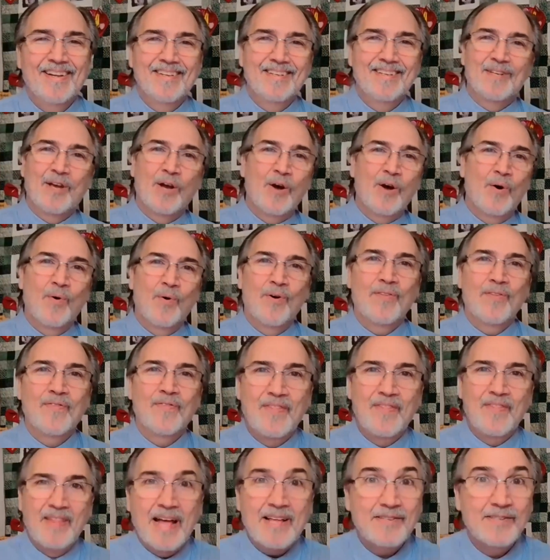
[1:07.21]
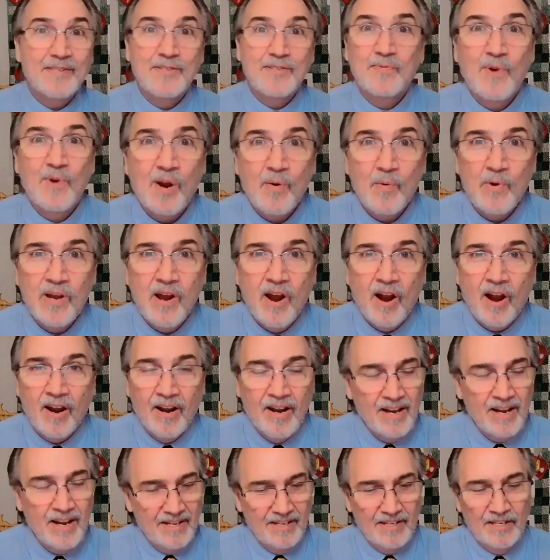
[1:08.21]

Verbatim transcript: So that's is where we are.